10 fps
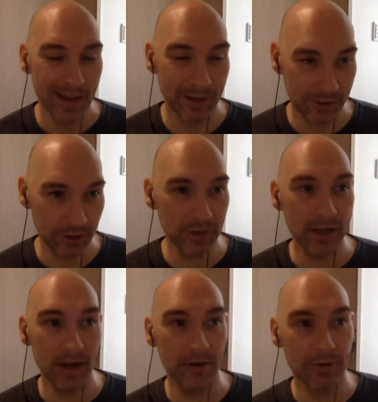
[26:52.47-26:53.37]
It turned
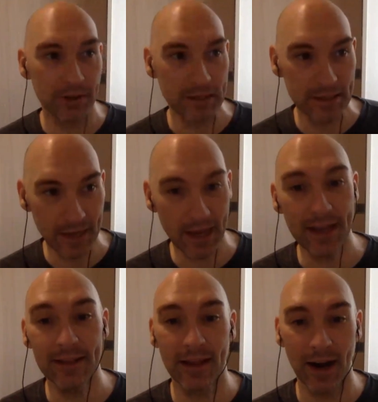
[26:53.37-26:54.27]
out the
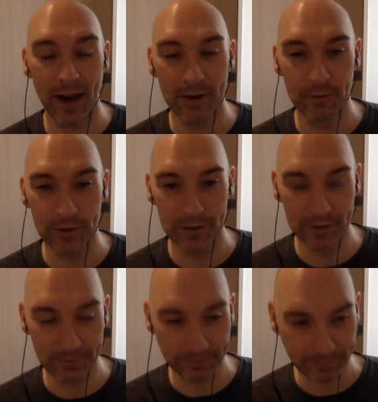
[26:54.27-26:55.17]
day that I was